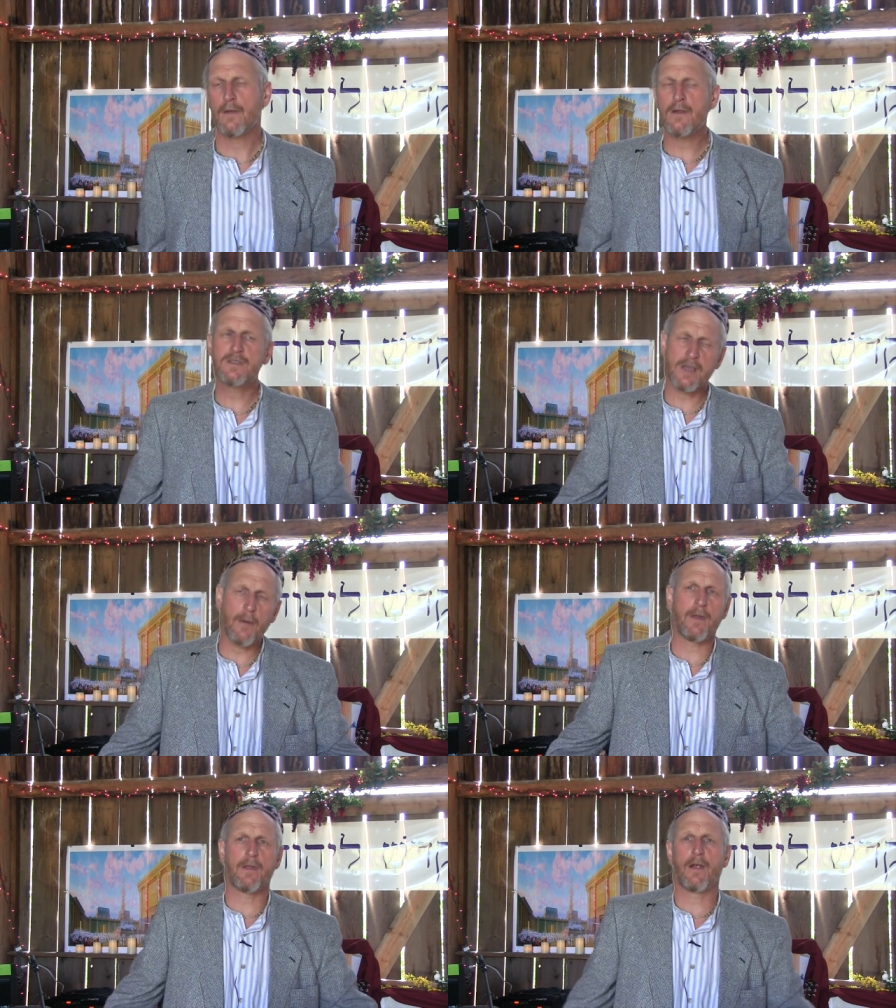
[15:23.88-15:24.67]
There's
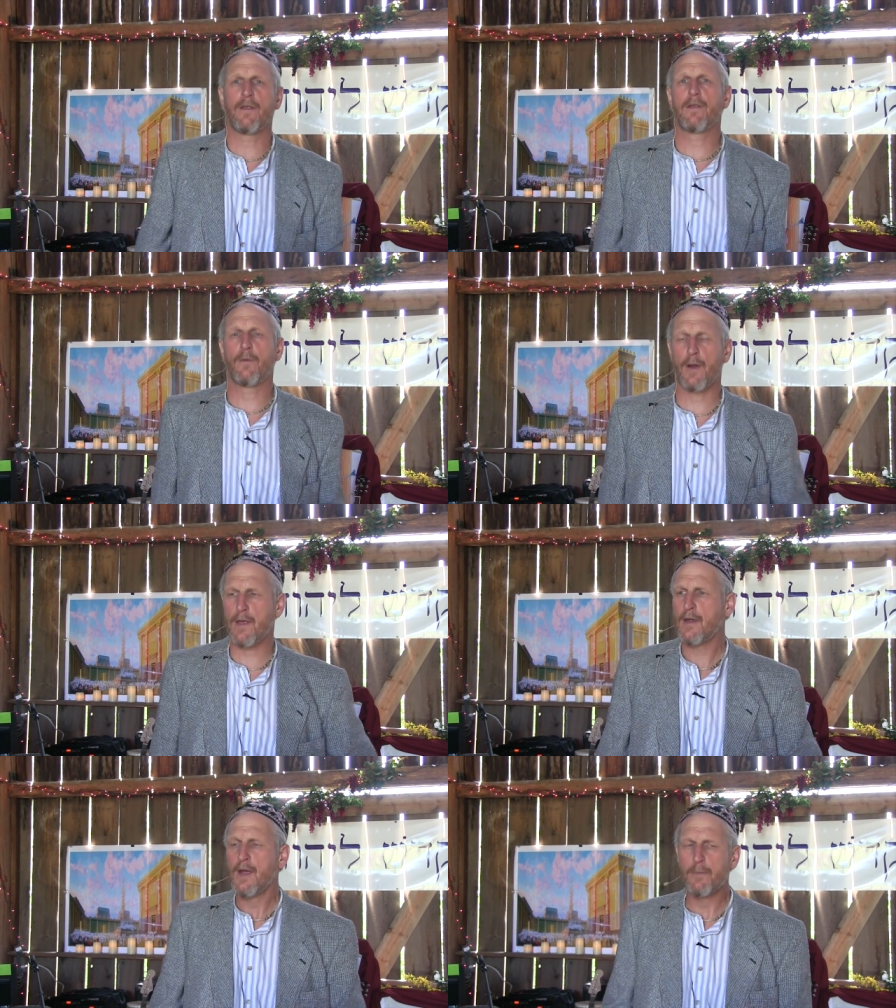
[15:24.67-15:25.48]
some in there that
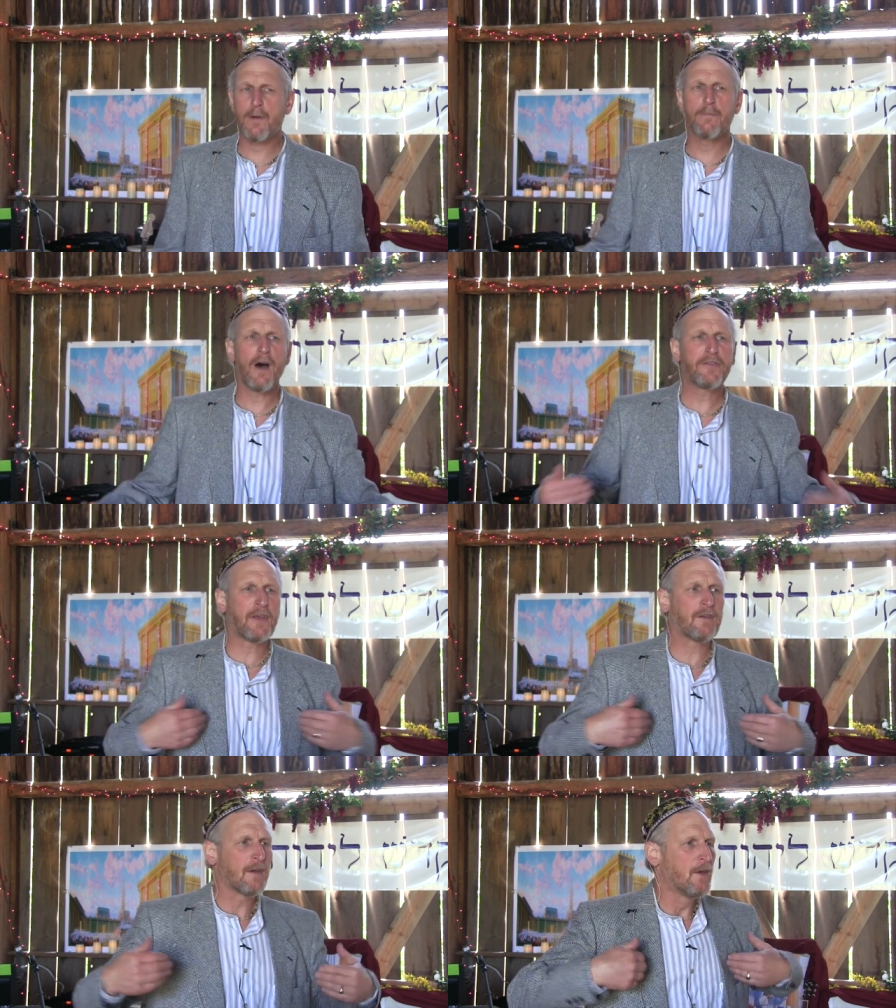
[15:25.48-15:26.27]
where they, but
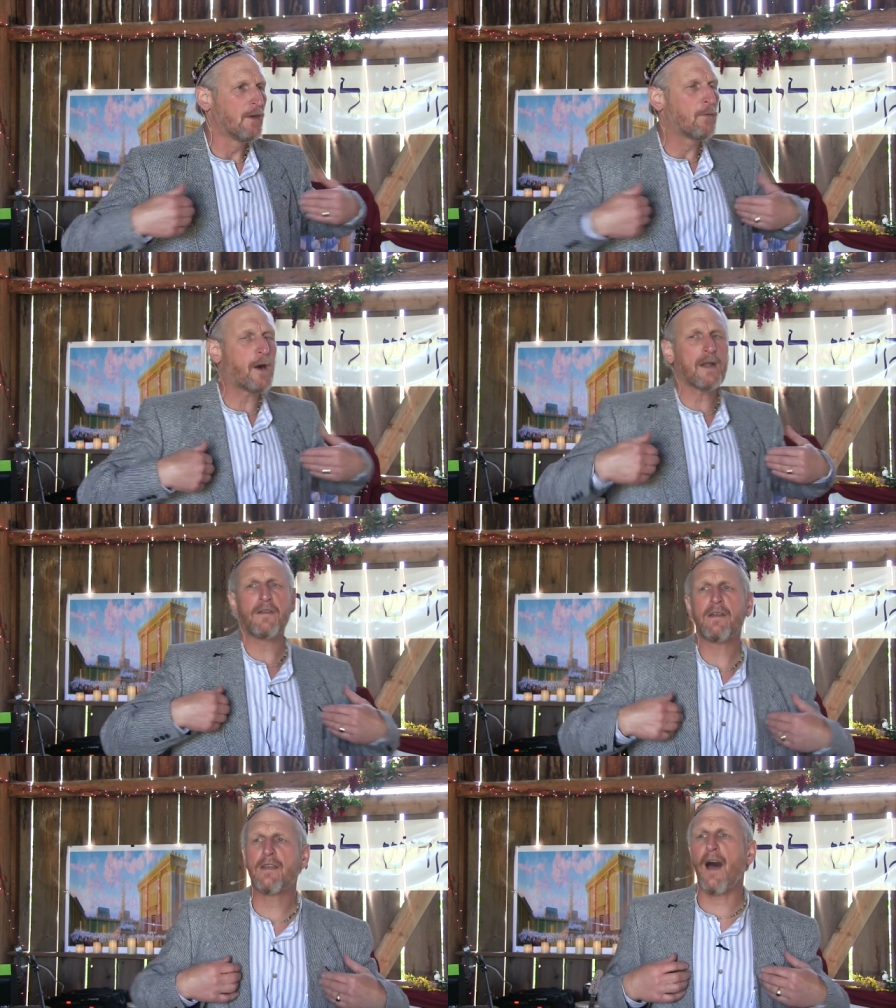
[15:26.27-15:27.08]
mostly it's, what
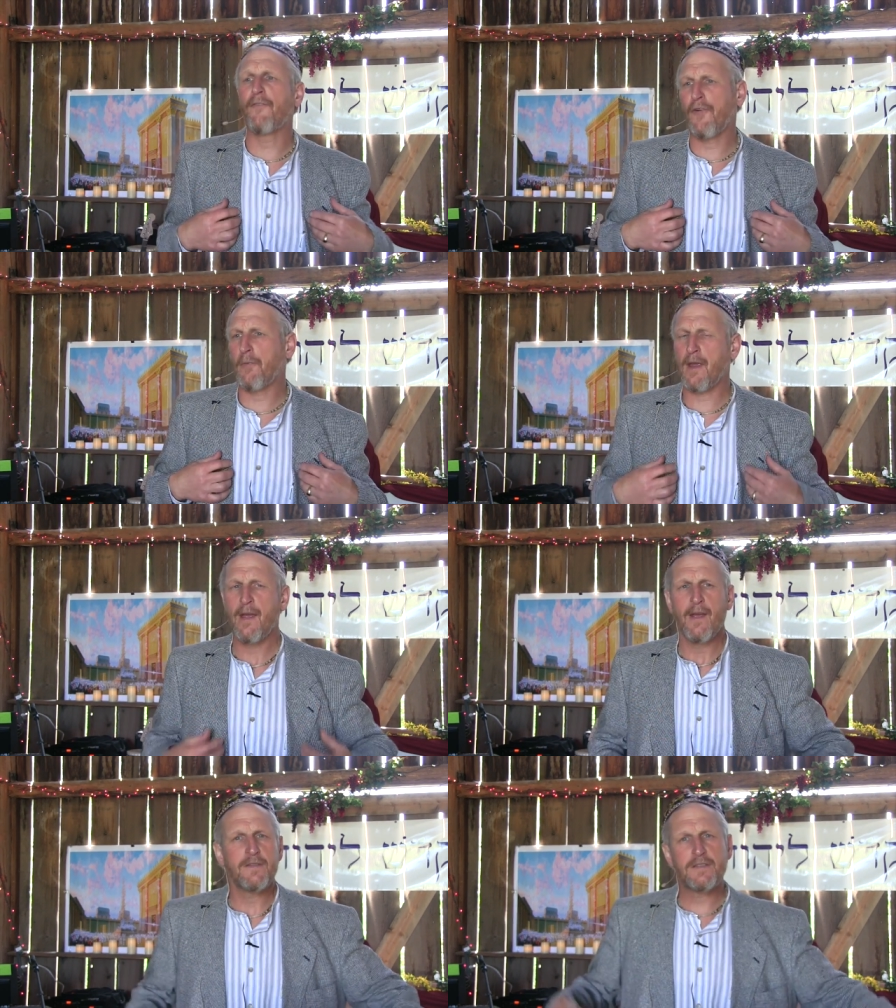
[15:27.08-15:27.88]
has he done for me?